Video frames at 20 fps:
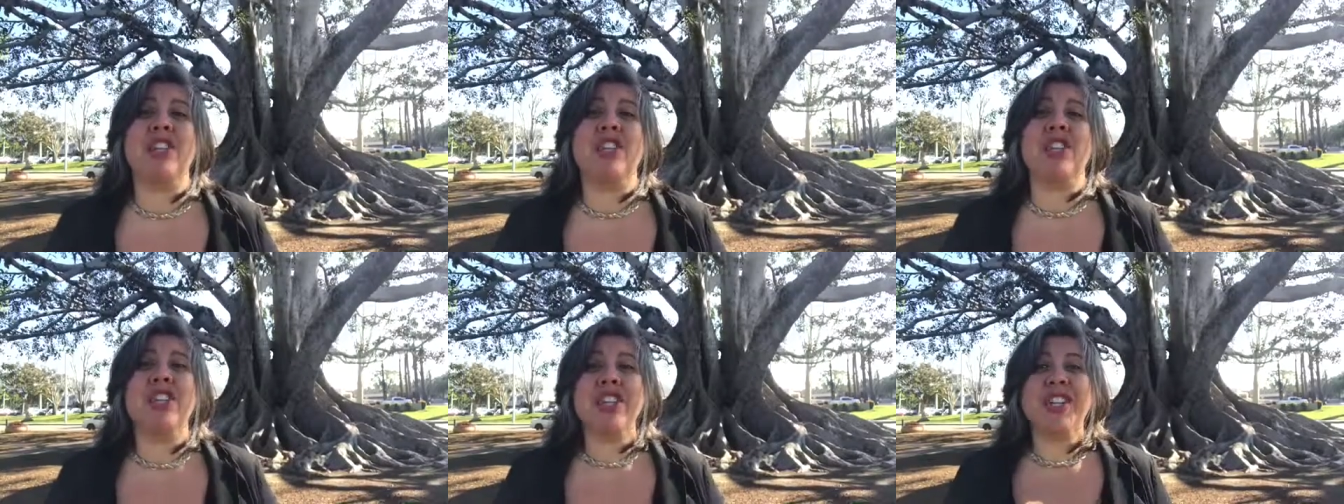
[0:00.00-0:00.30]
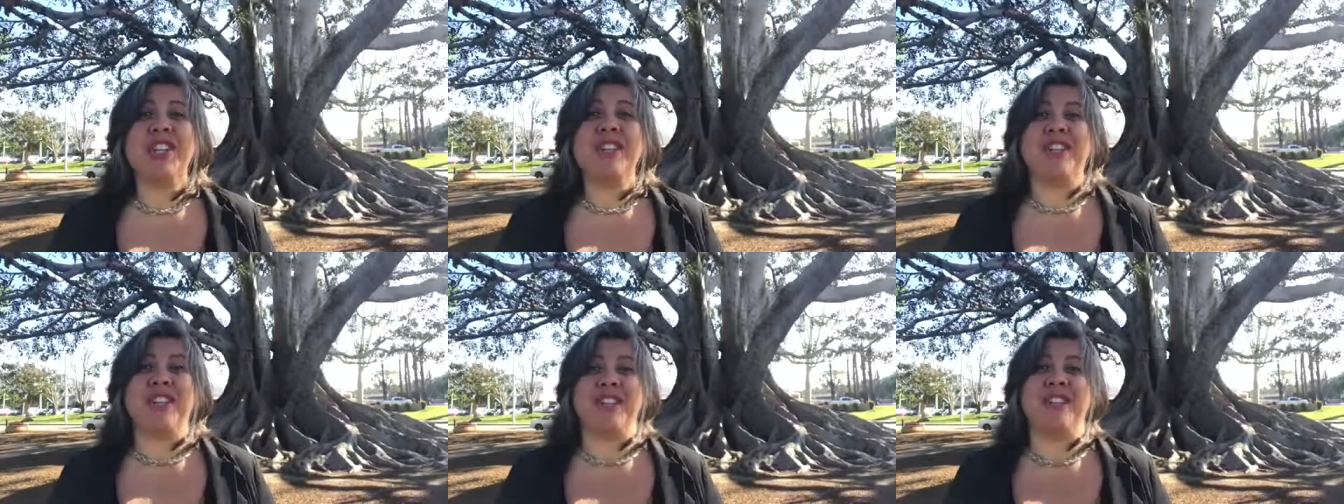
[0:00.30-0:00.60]

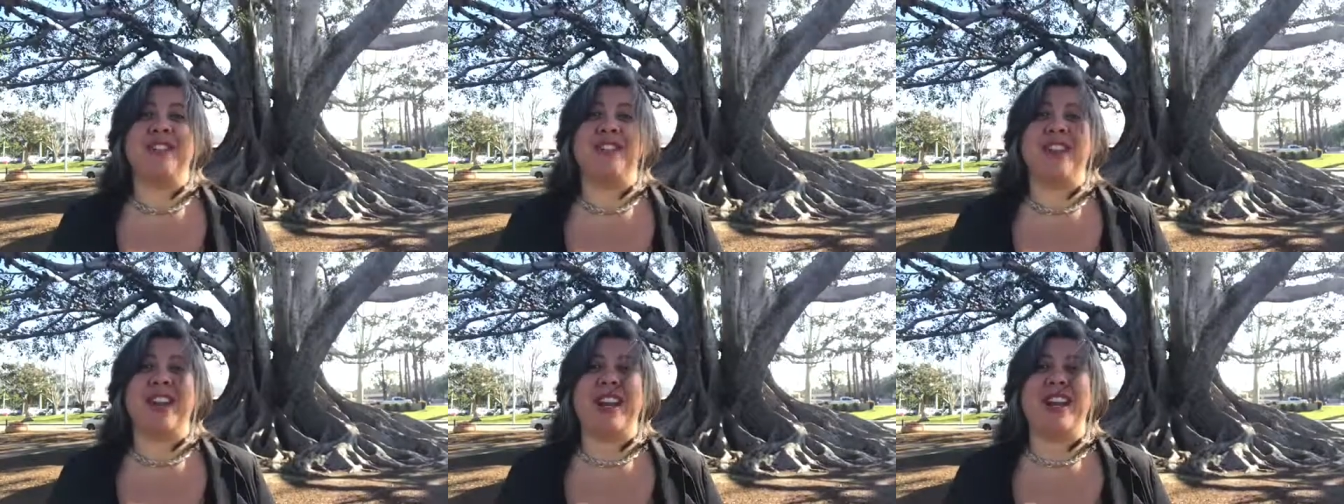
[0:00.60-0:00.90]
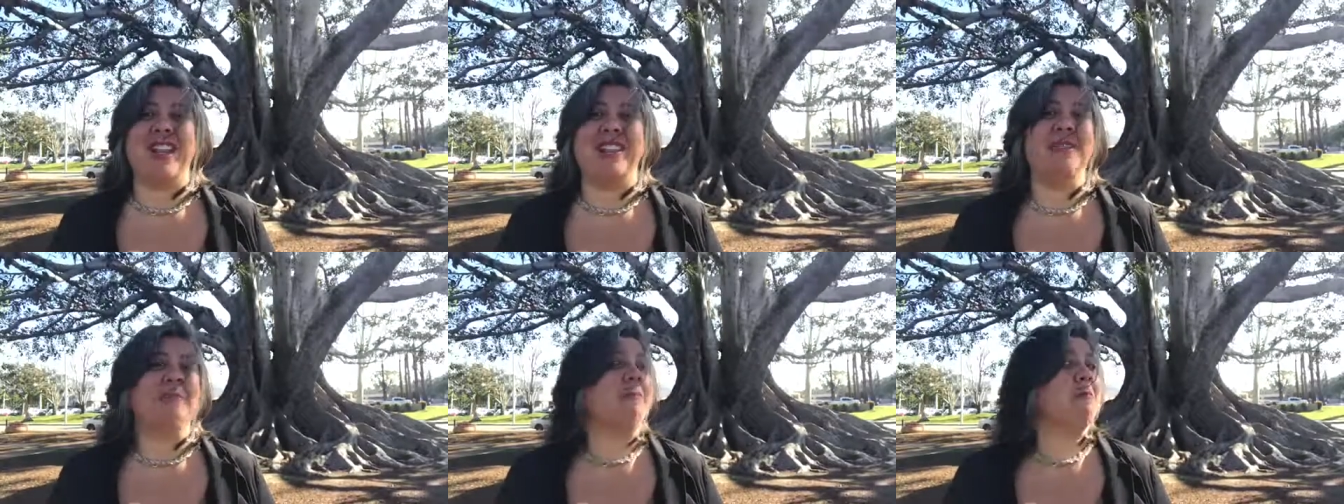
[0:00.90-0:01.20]
children's
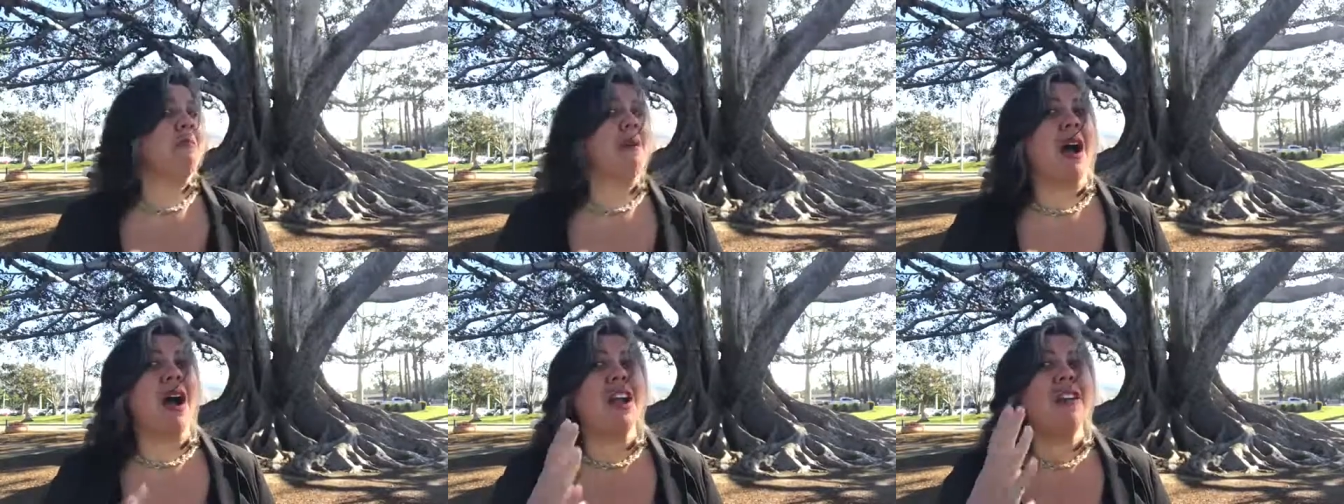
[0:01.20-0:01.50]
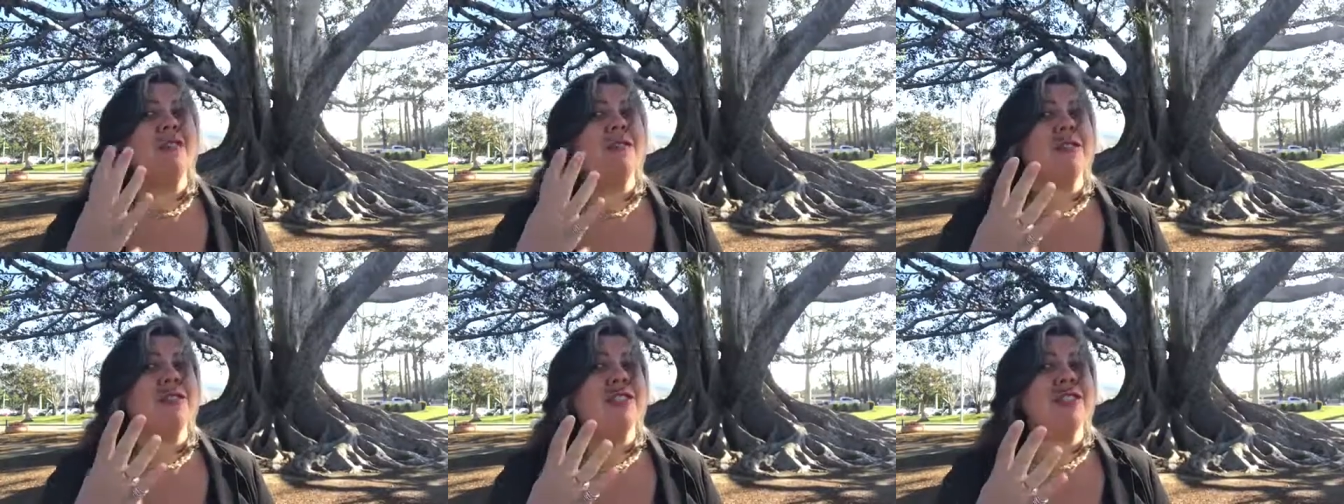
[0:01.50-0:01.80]
faith,
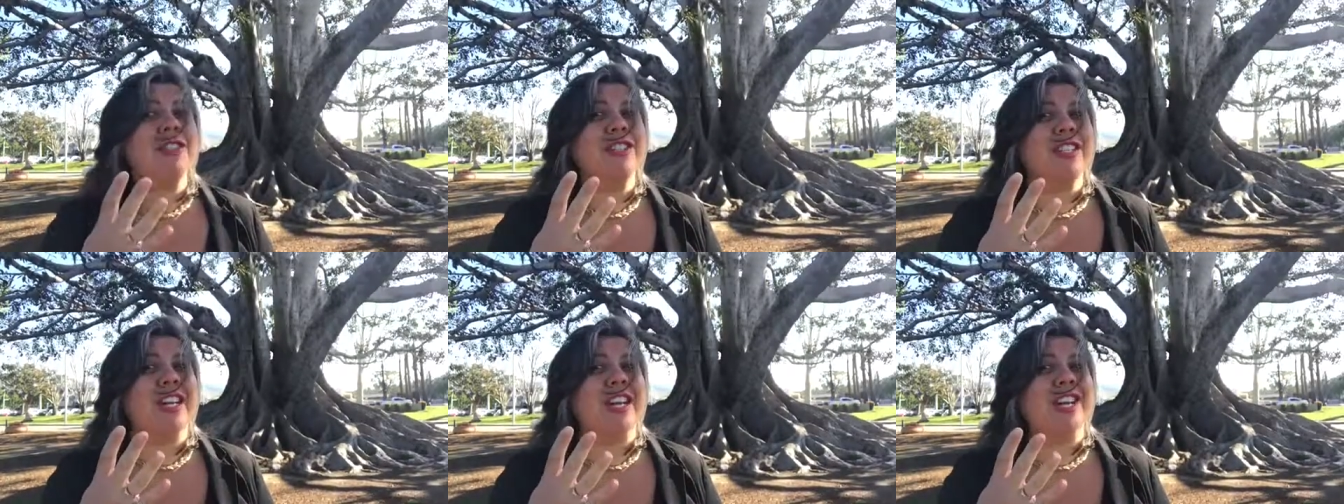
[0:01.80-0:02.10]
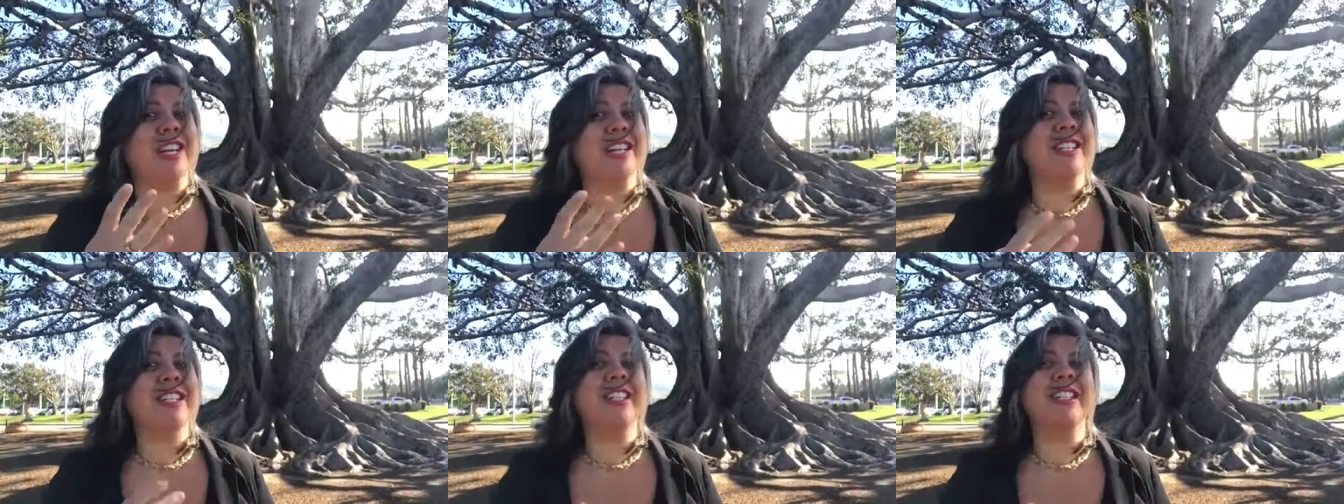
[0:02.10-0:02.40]
my four
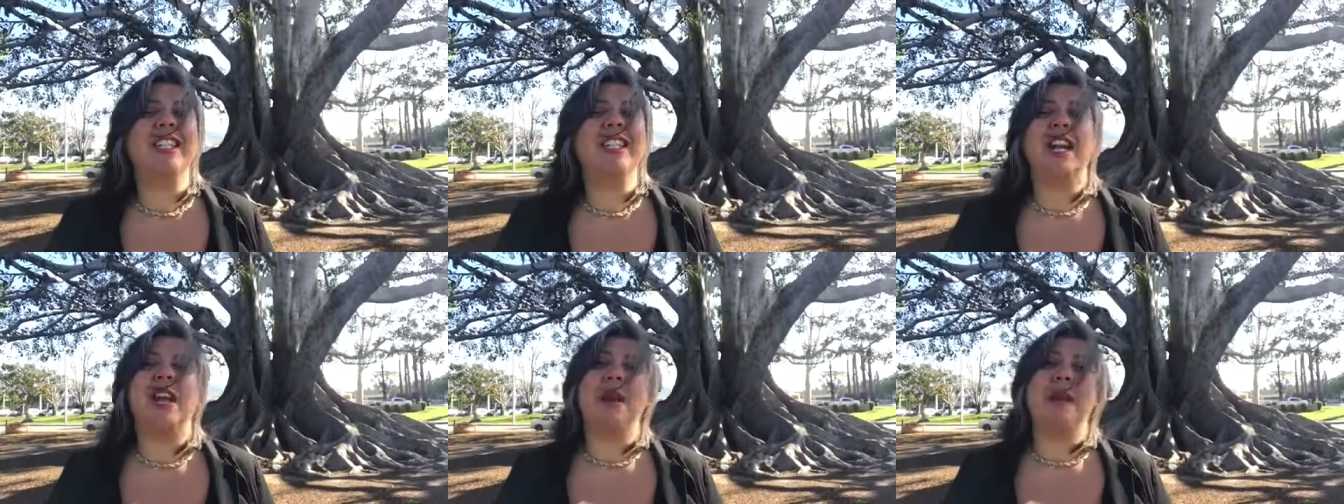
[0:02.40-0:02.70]
sons,